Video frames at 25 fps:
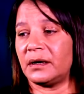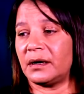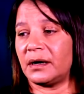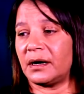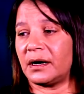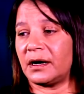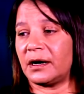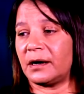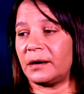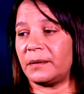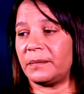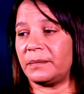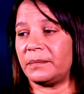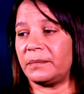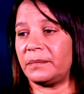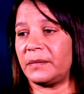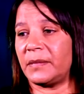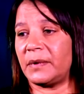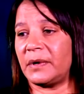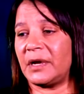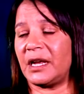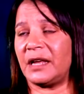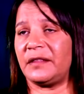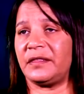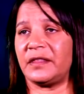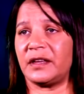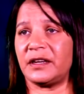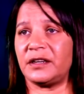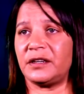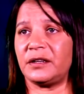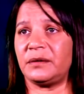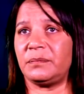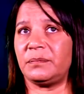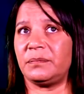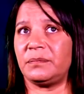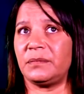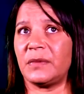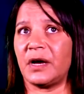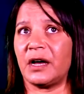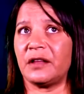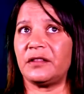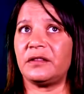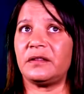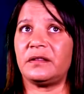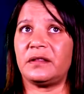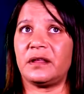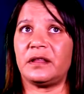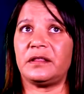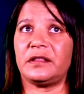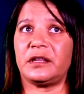and they,
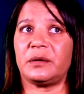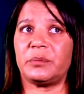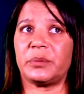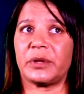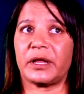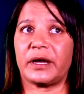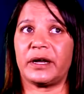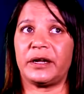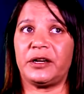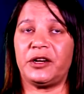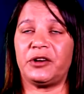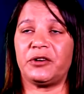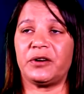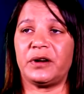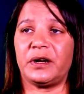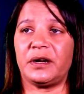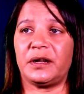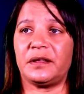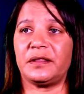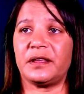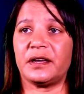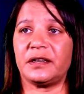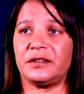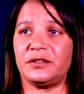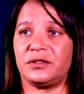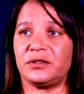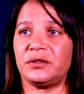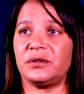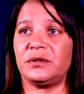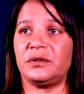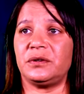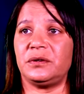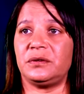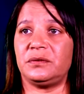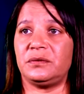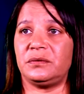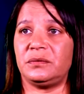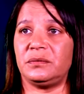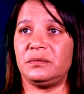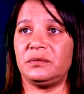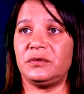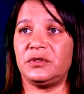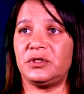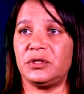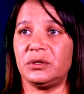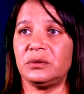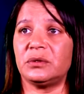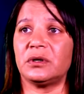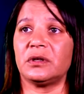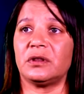other than their playing career, they
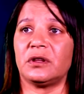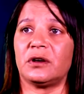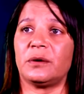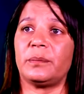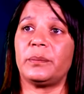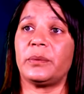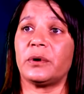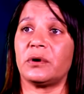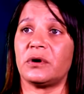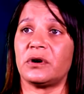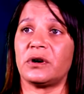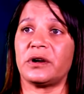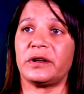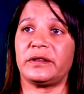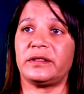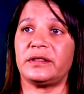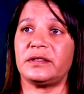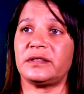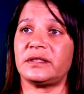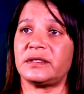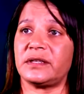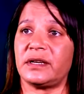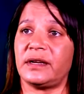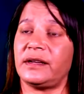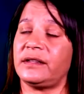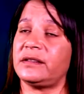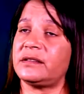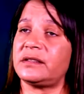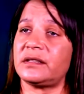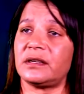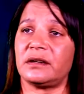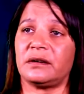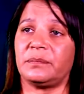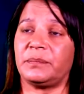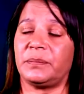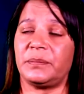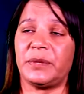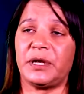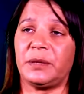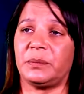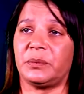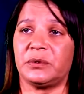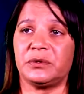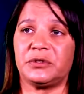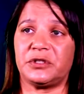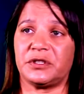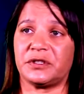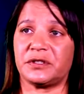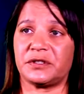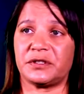do a lot behind the scenes that
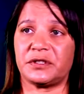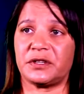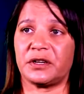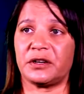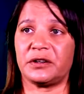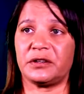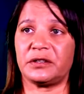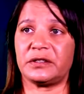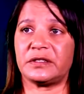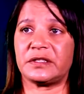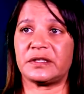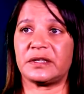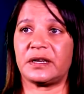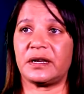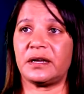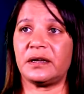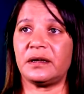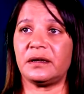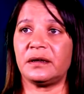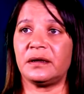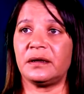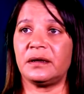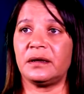people just don't see.